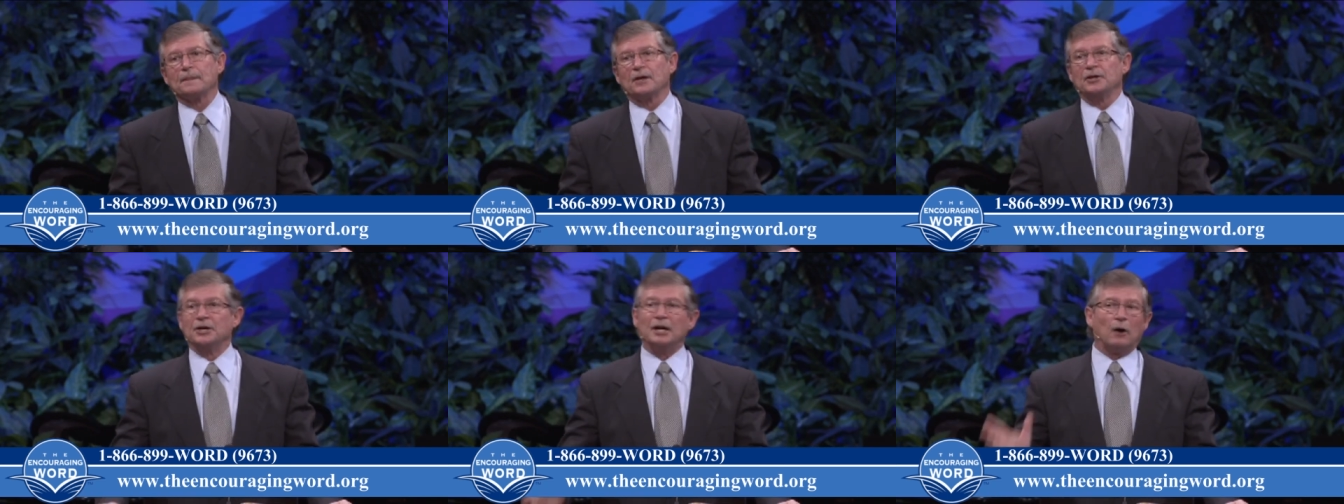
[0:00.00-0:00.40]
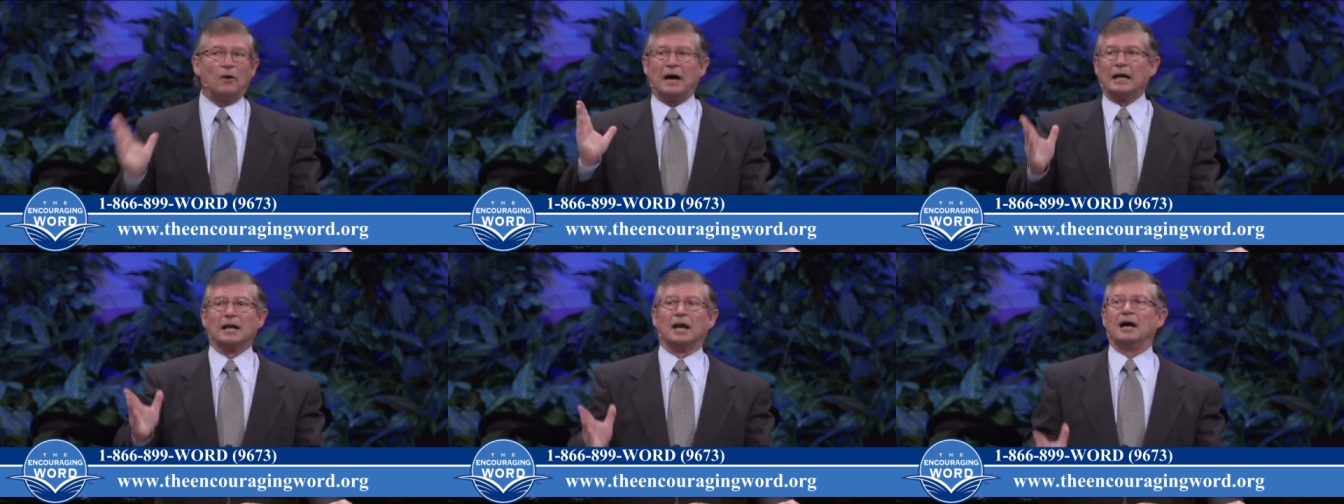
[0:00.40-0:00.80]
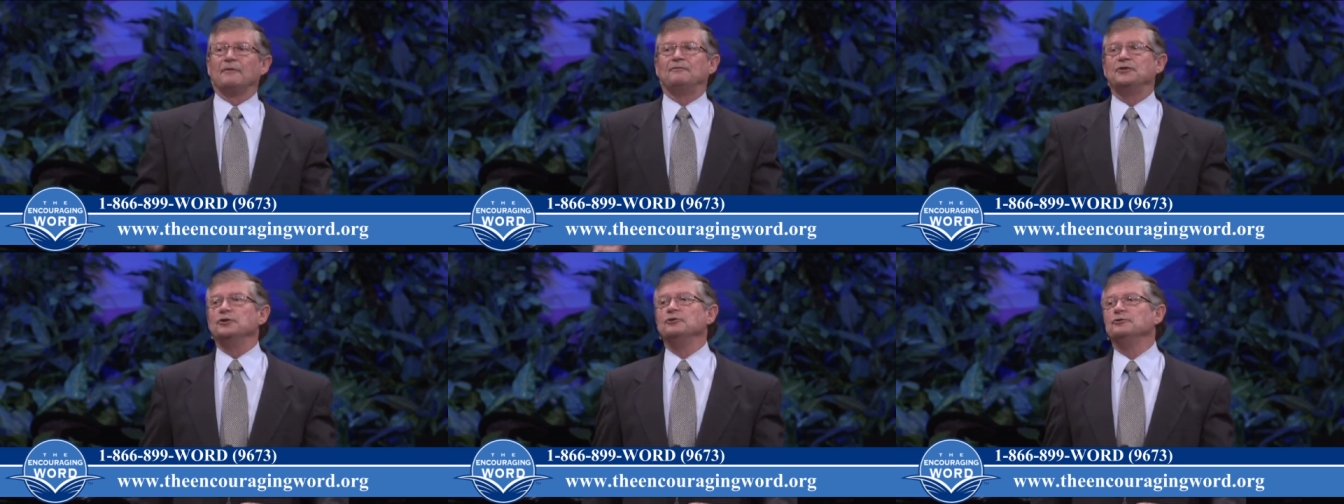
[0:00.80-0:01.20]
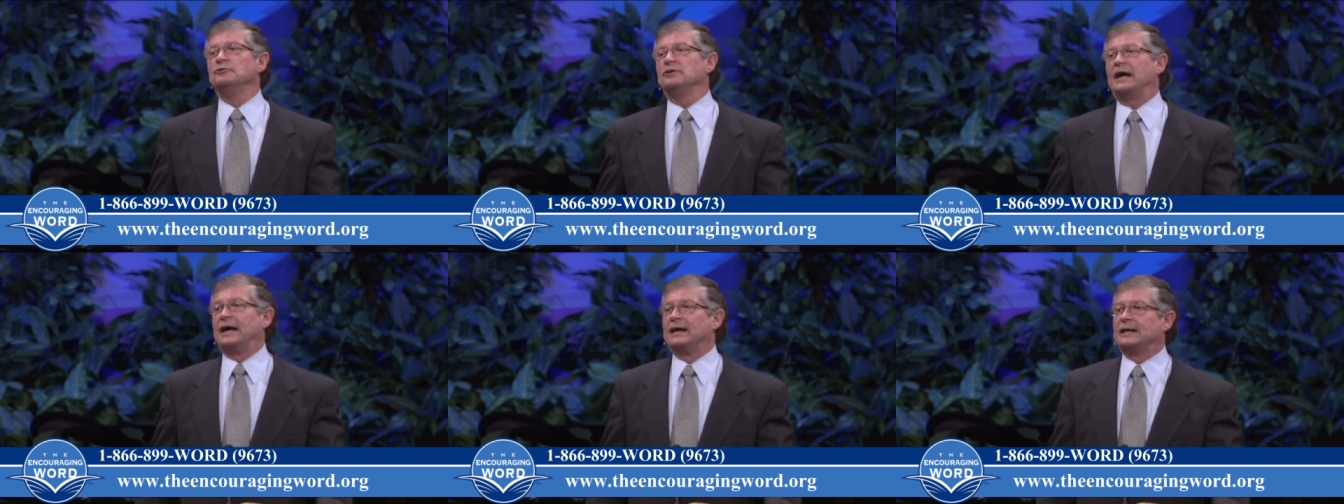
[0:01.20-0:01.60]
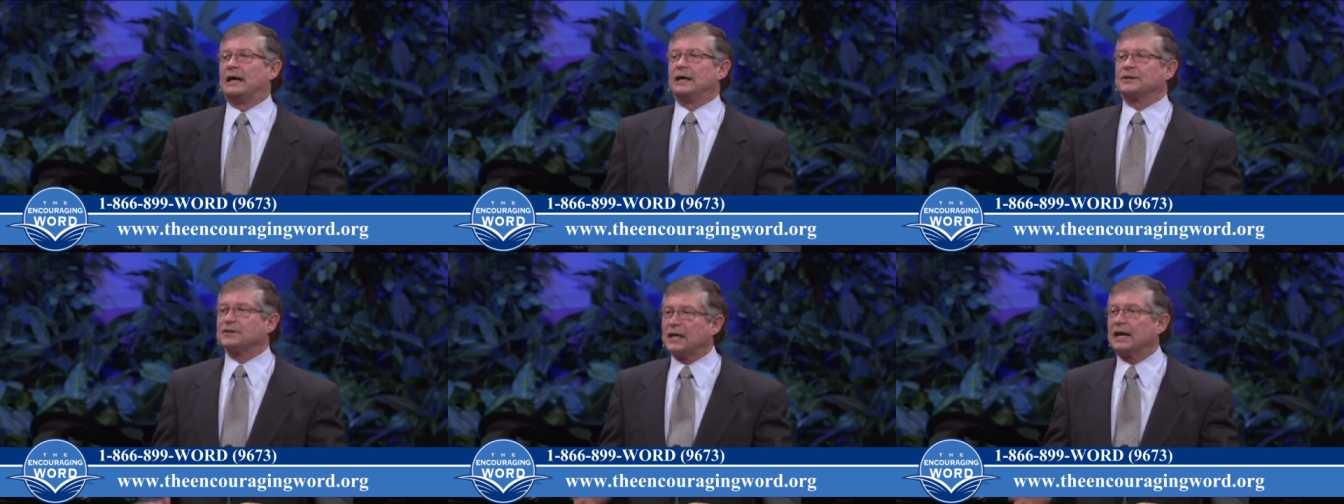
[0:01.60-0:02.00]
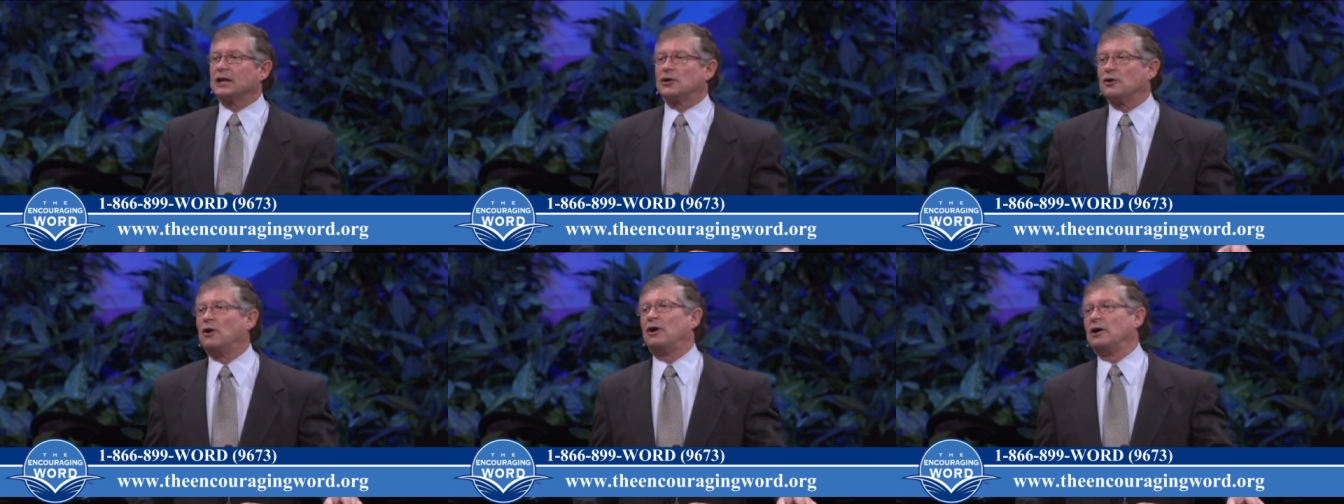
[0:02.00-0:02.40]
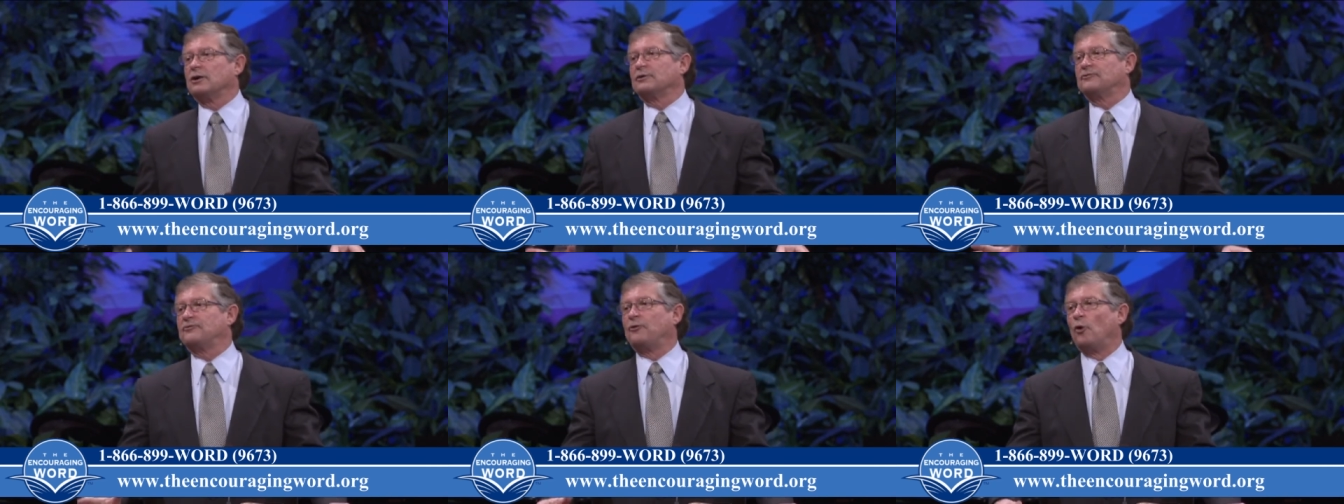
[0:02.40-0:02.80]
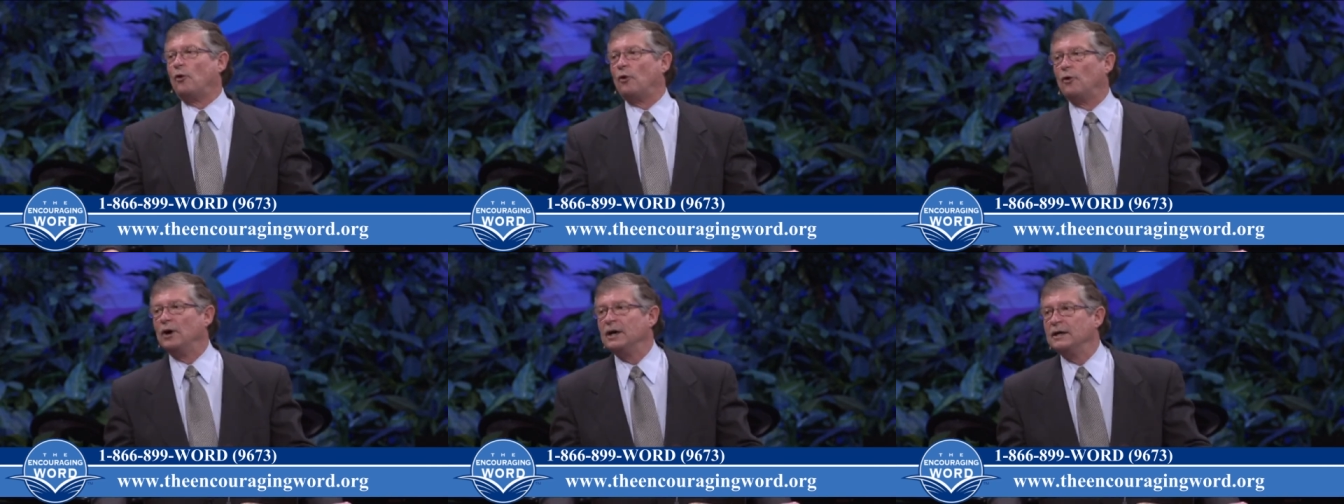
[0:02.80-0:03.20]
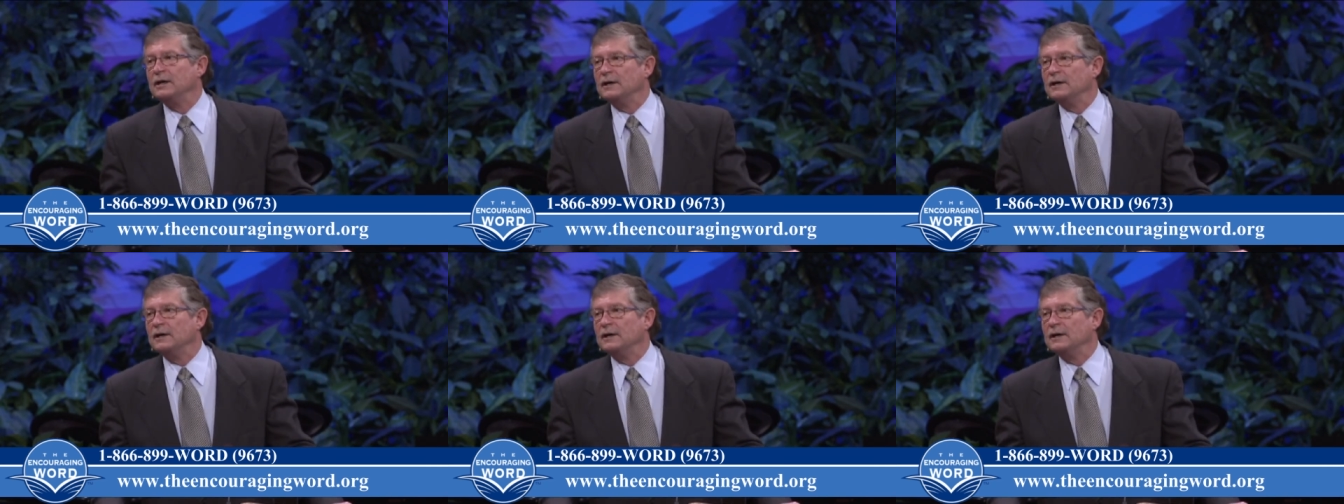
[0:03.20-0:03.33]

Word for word: You know, I love you and I thank God for